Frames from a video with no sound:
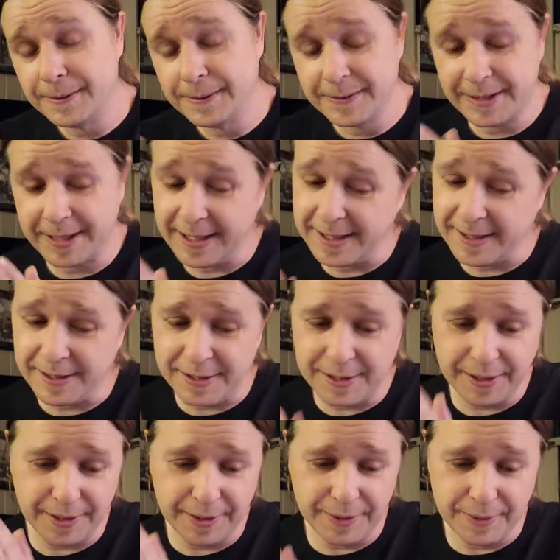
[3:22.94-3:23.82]
Season
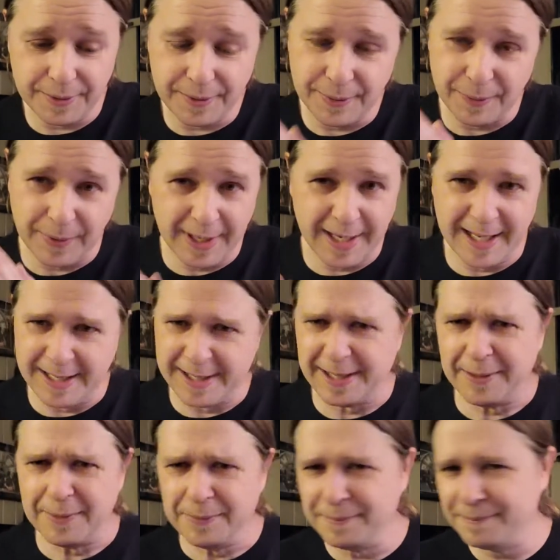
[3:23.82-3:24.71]
2. When is
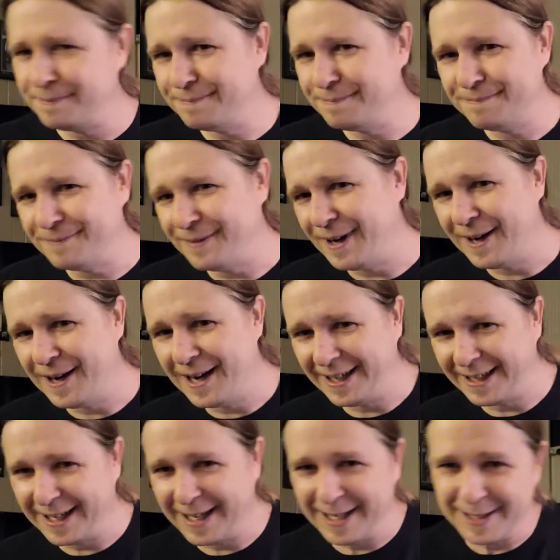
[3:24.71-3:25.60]
it? All
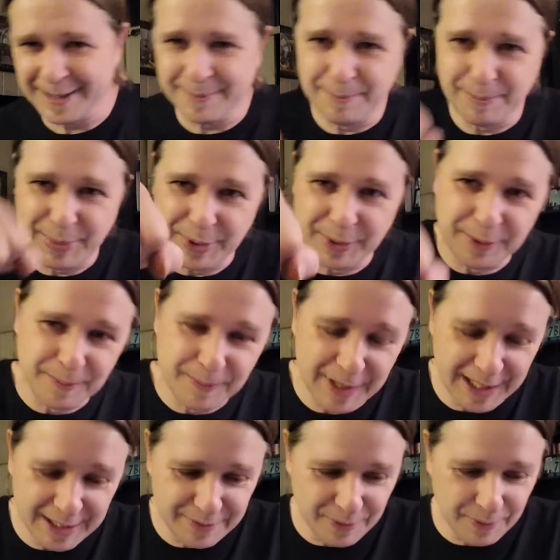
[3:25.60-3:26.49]
right, guys. Boom.
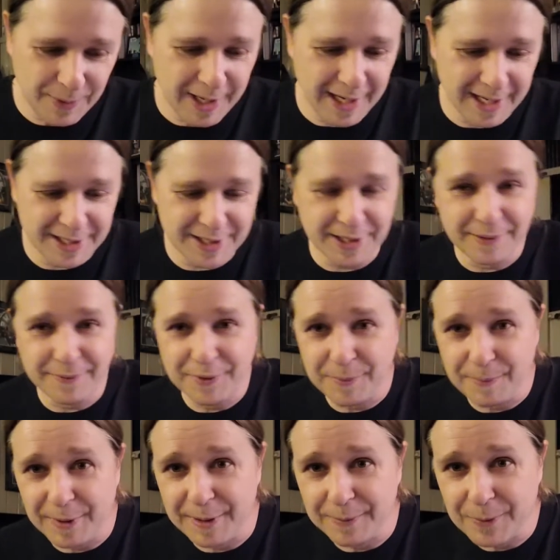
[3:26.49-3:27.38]
Thanks for watching if
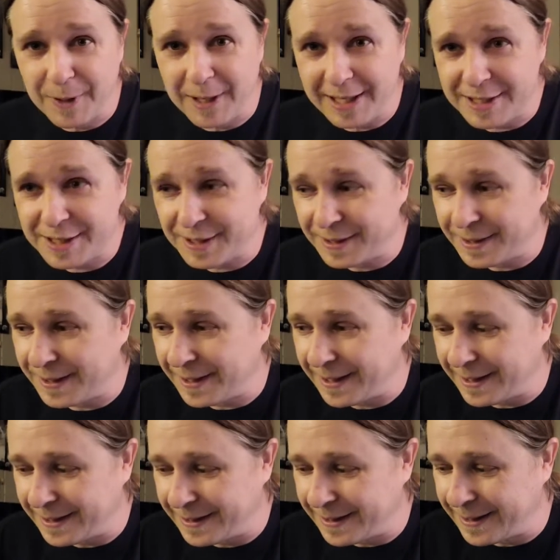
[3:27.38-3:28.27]
you've been watching.
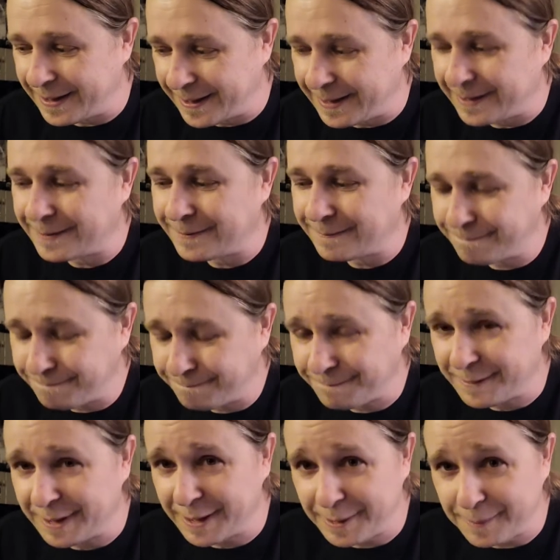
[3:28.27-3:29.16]
And,
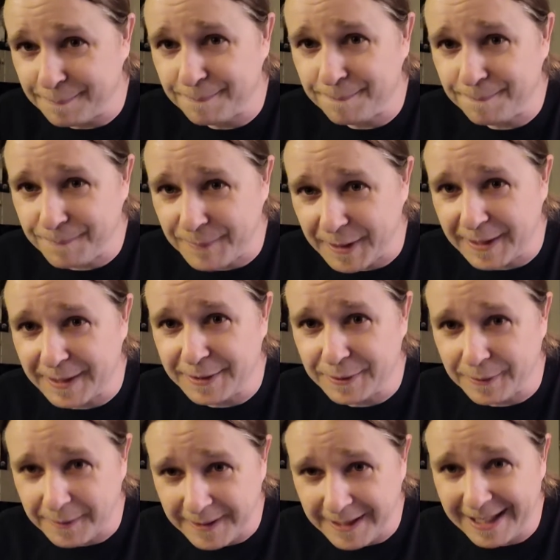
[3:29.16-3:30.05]
yep,
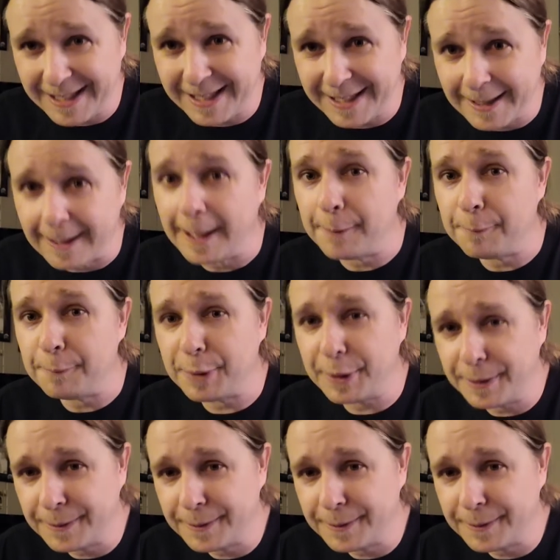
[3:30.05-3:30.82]
things are heating up.